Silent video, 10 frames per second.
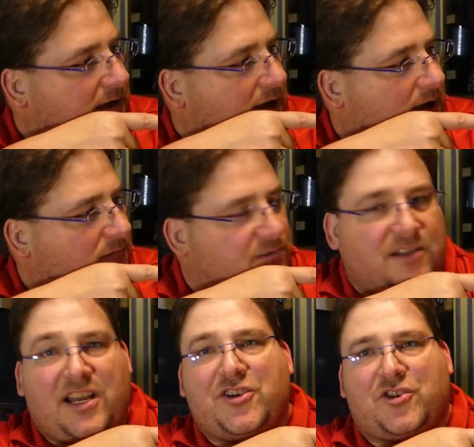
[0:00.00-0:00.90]
um, the
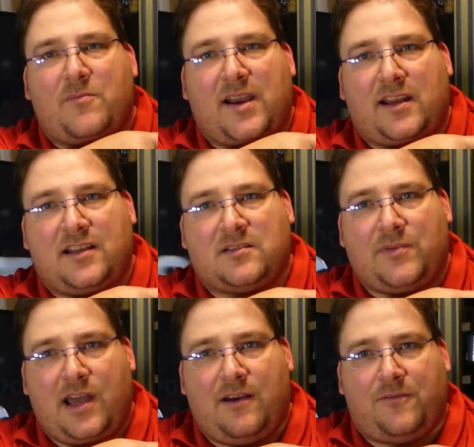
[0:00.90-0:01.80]
tensioner mechanism
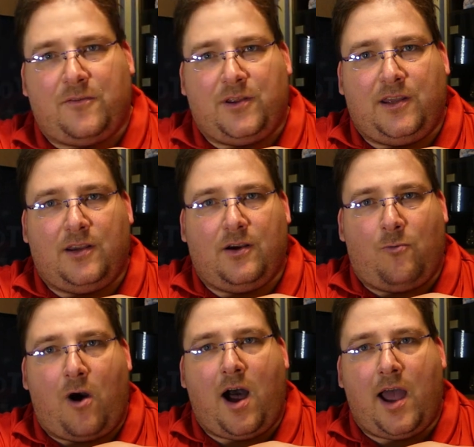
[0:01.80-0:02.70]
we have for the
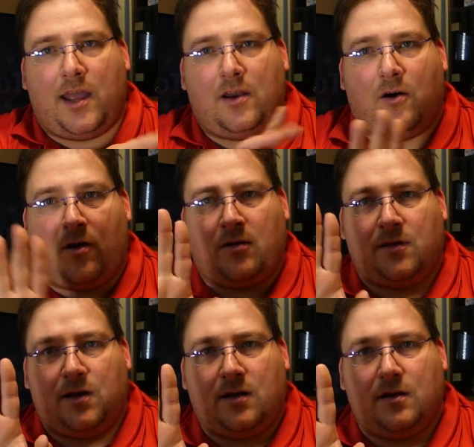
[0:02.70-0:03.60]
Y on
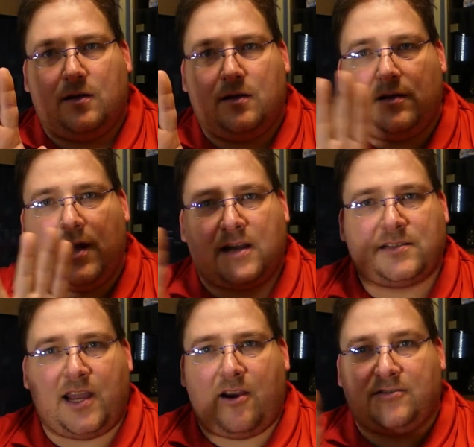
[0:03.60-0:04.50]
the X
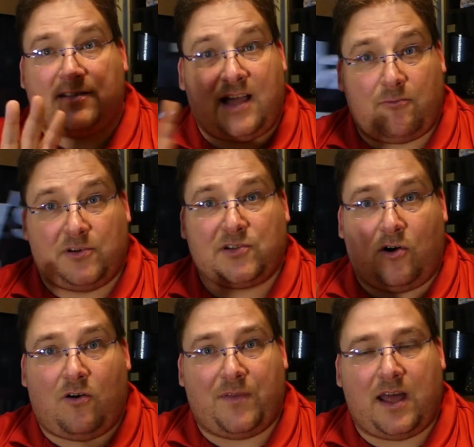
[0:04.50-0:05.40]
carriage, and that would
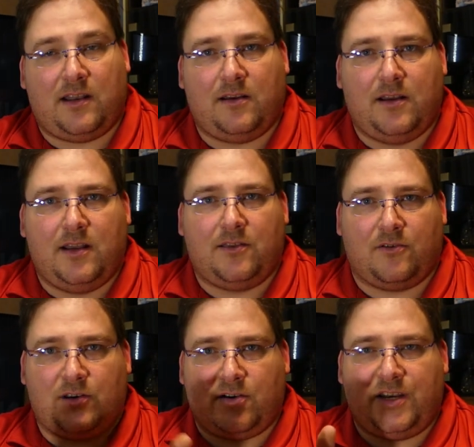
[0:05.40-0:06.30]
solve that. There,
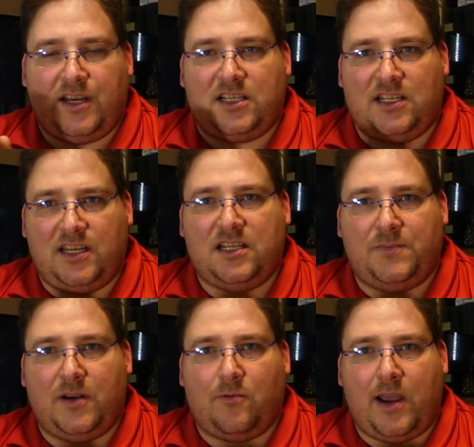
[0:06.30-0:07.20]
there needs, needs to
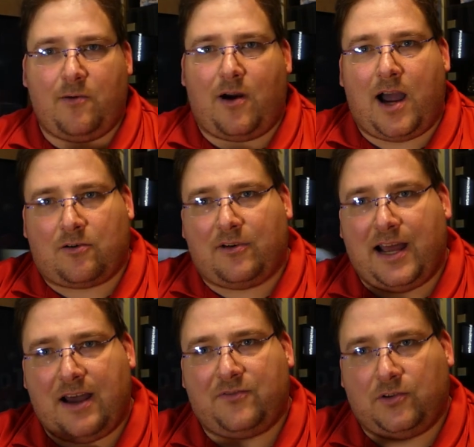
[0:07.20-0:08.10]
be a way where I don't
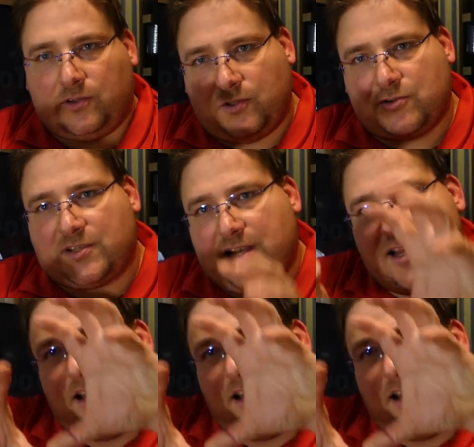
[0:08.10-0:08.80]
have to loosen it,